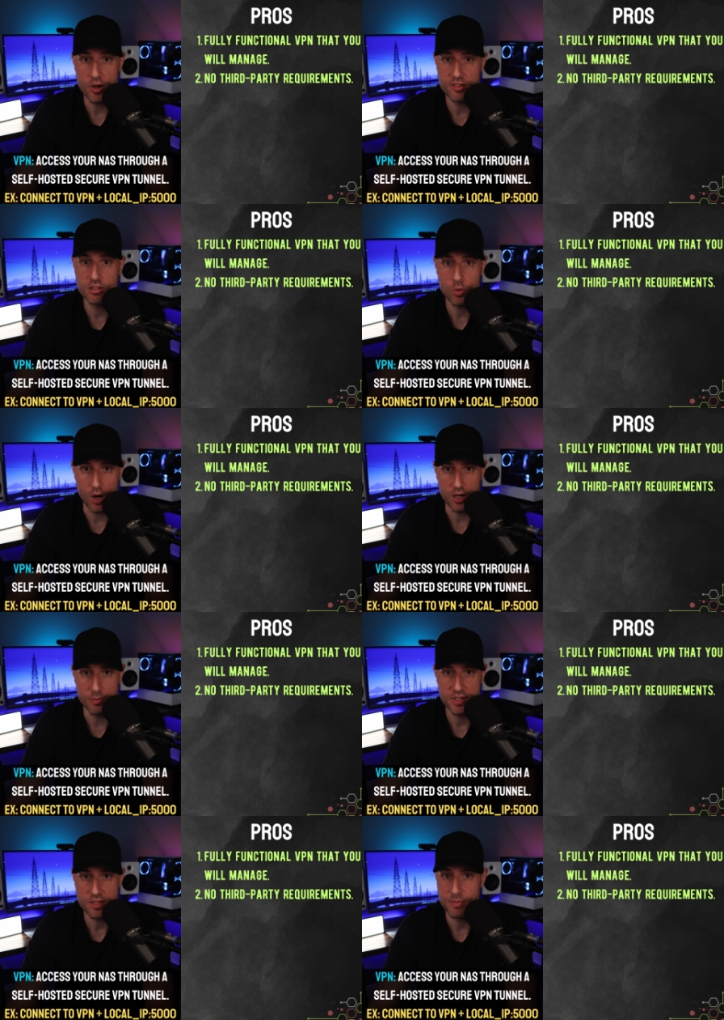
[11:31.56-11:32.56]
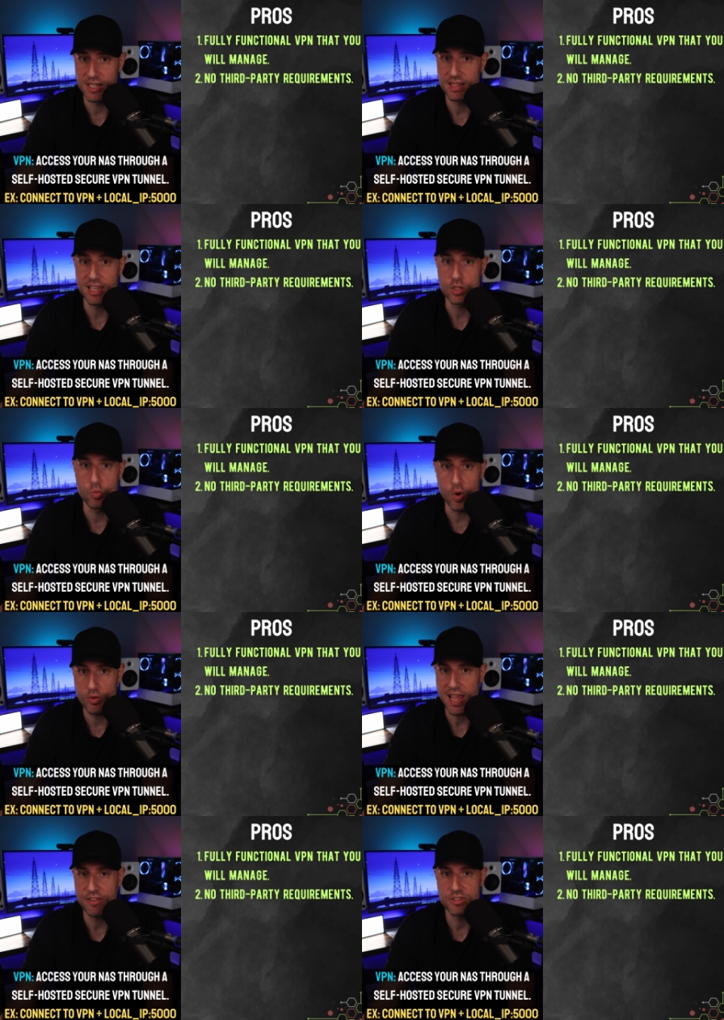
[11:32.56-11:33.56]
party requirements, meaning that you
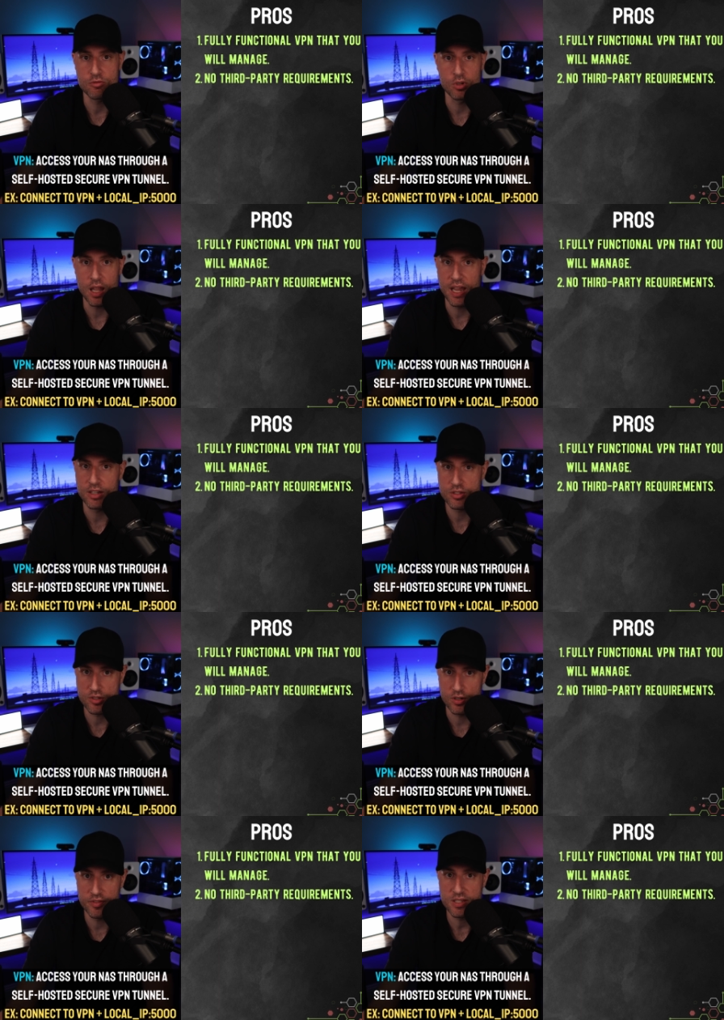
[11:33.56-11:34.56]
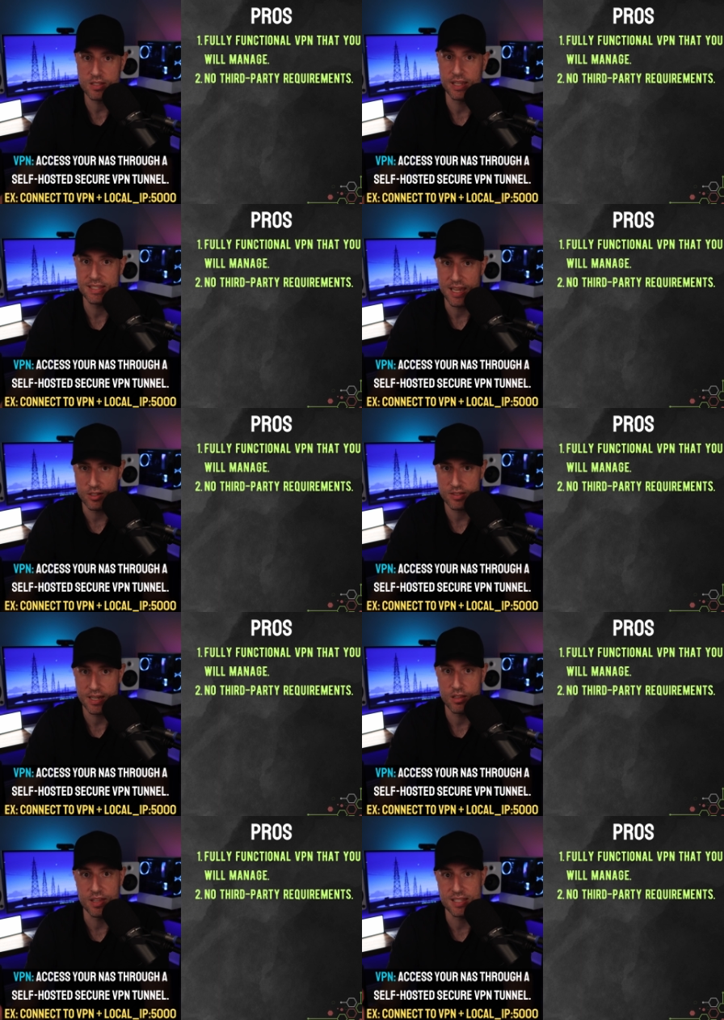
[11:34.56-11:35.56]
won't have to rely on a service like
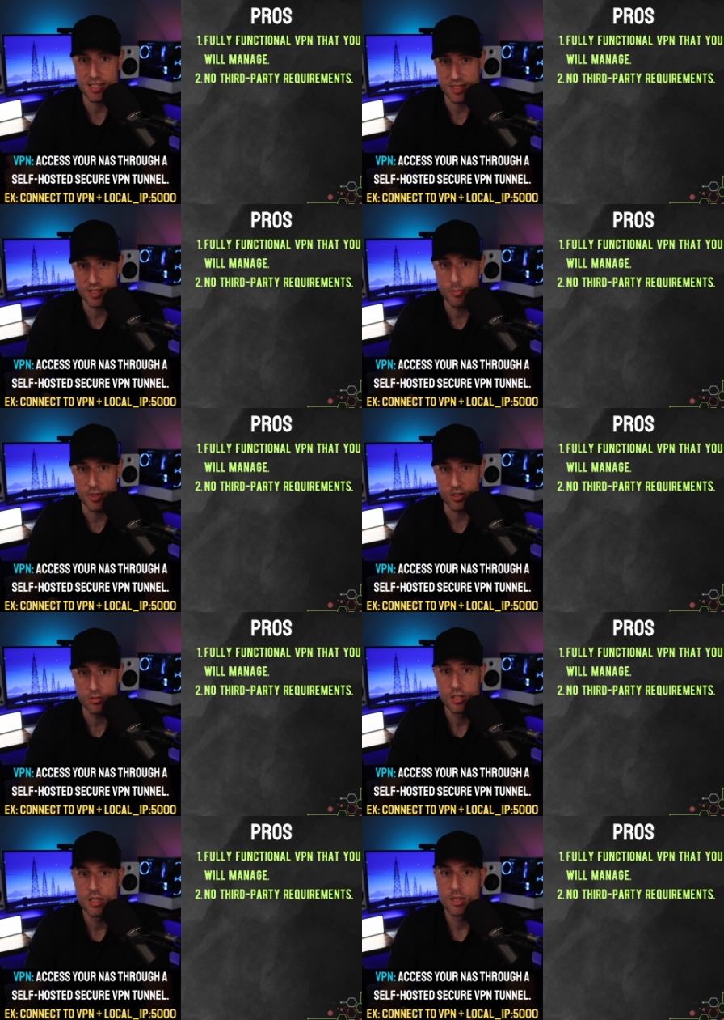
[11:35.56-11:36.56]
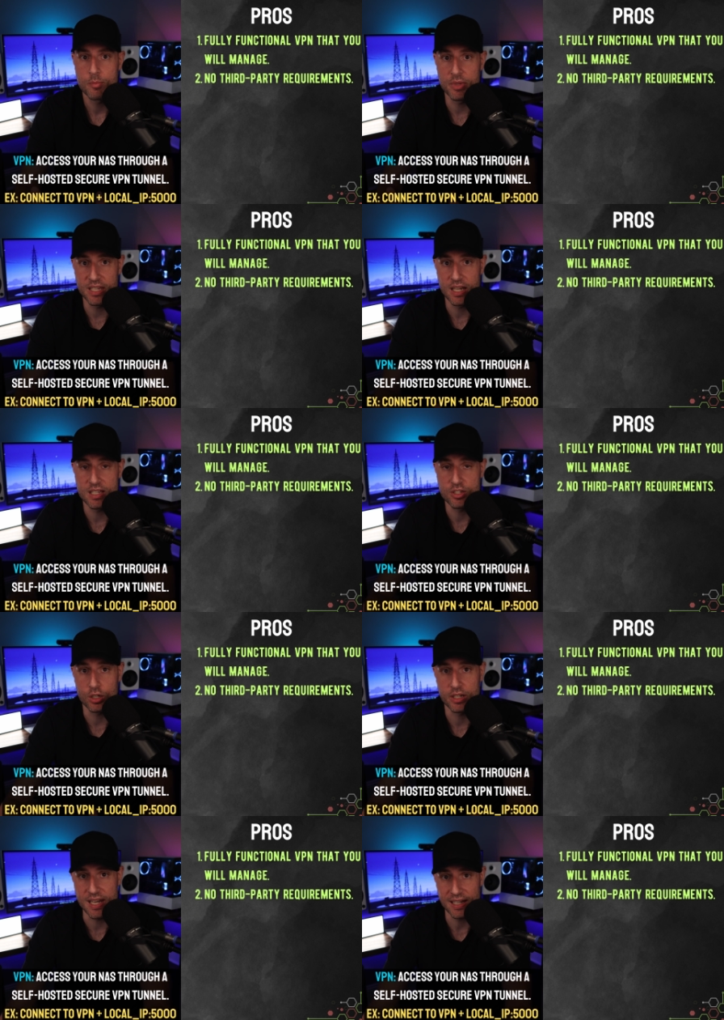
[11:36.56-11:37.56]
Tailscale that sits in the middle because
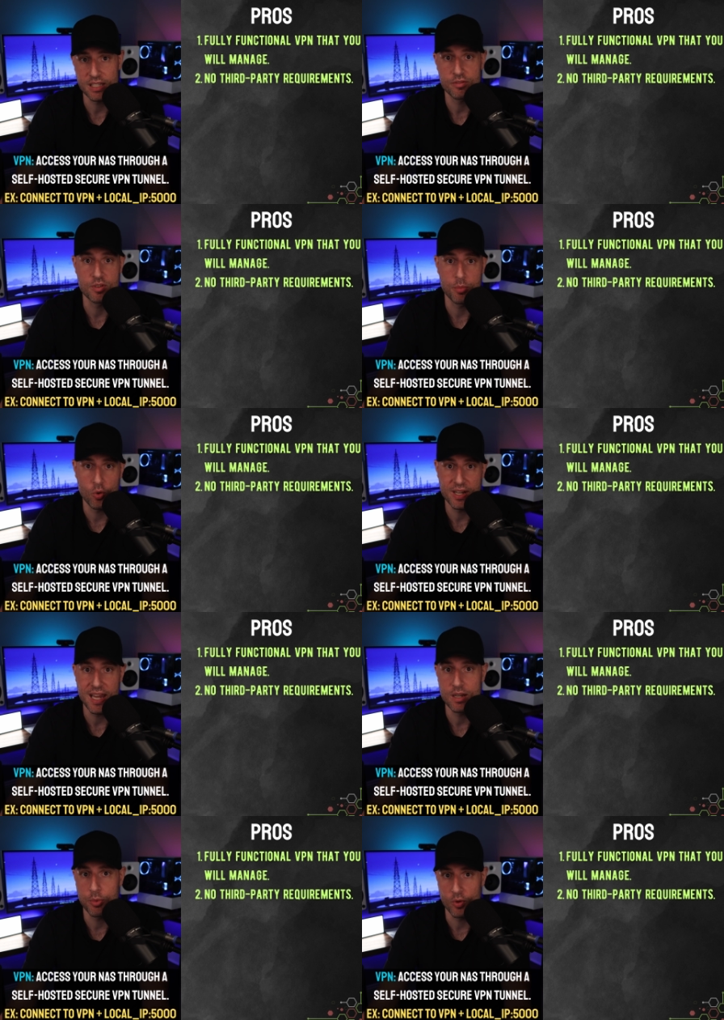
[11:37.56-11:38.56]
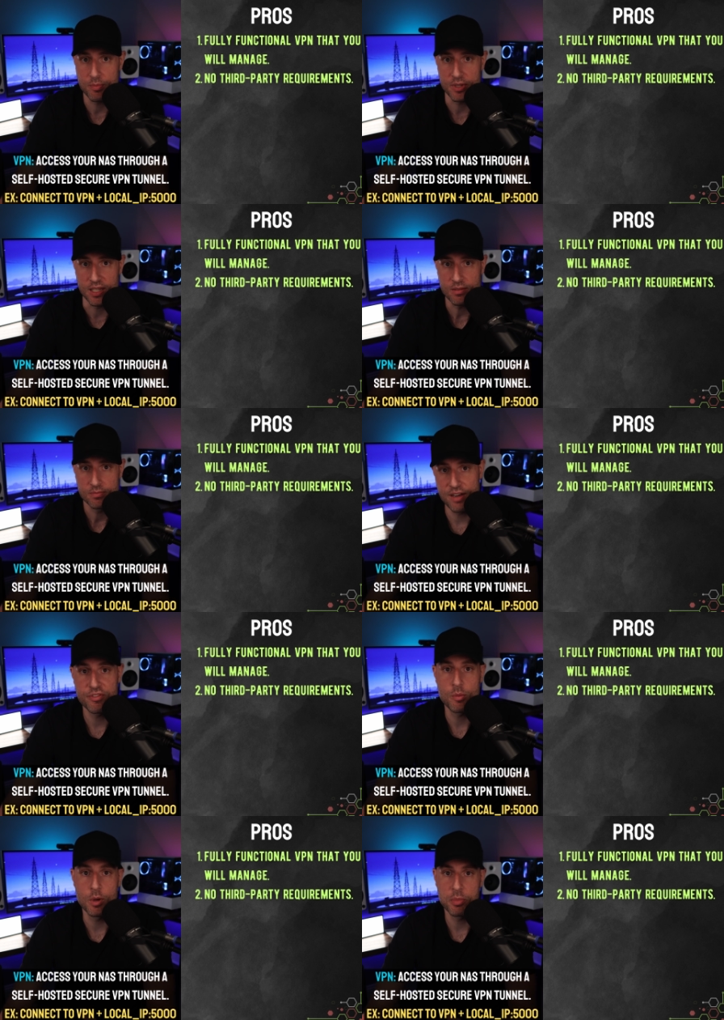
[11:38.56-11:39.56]
you're connecting from point A to point B.
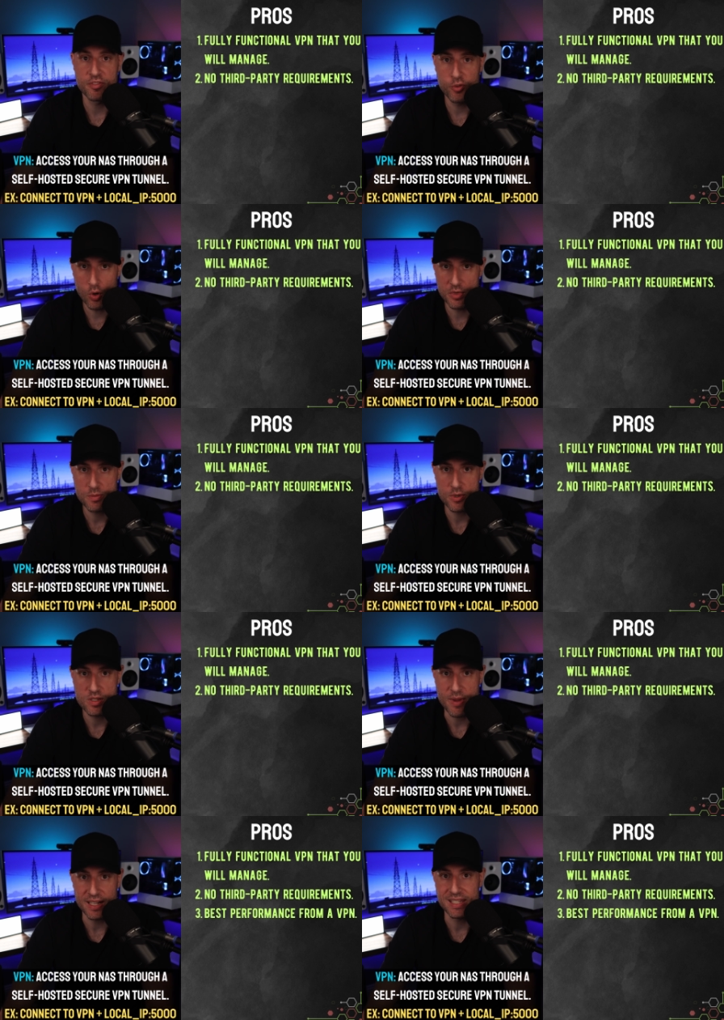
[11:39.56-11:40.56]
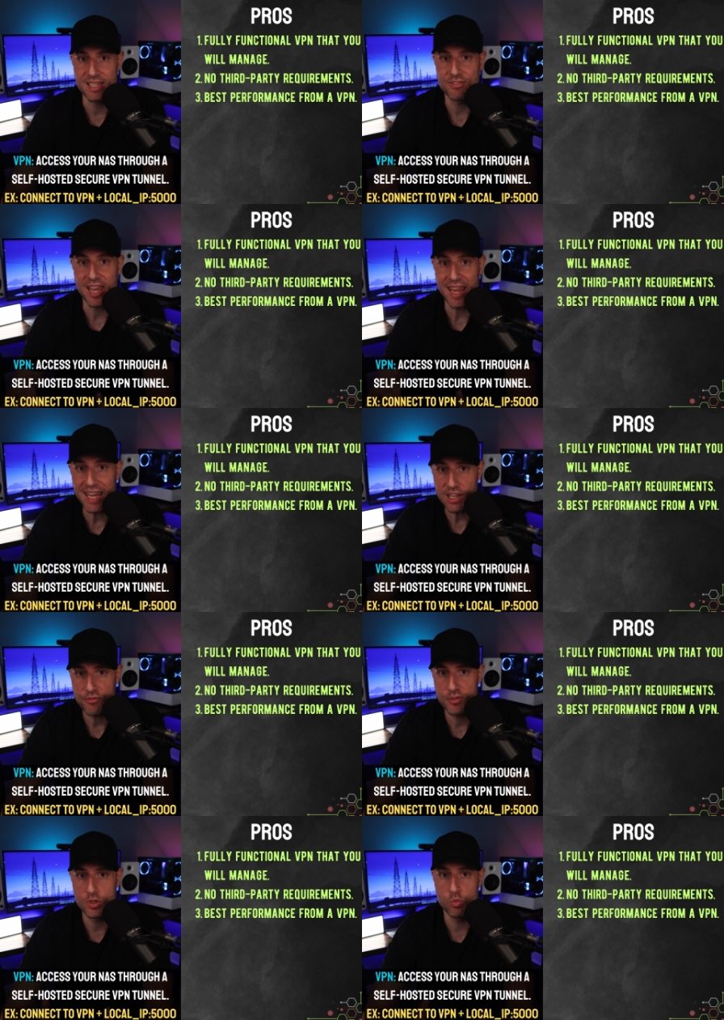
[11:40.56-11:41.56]
And from a performance perspective,
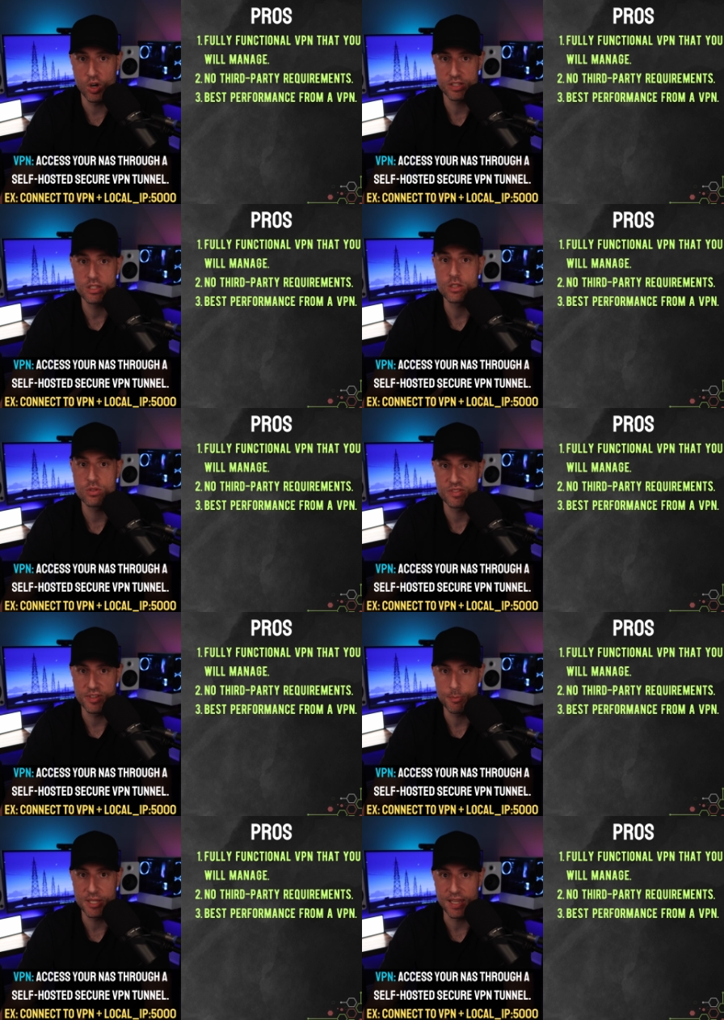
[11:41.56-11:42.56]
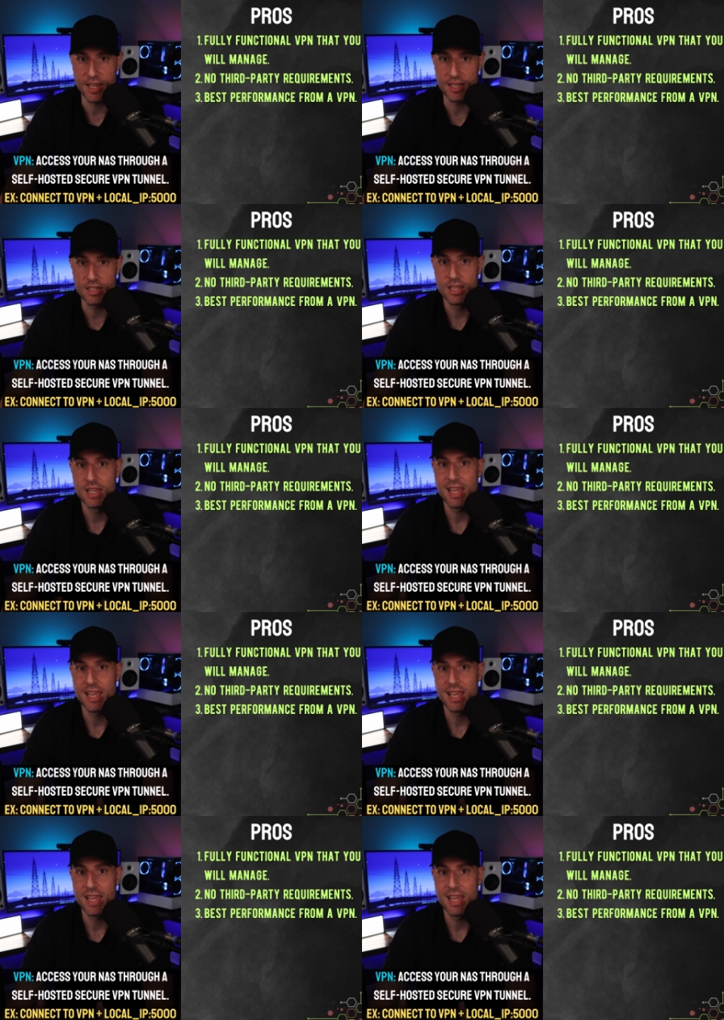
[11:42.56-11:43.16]
if you want to use a VPN,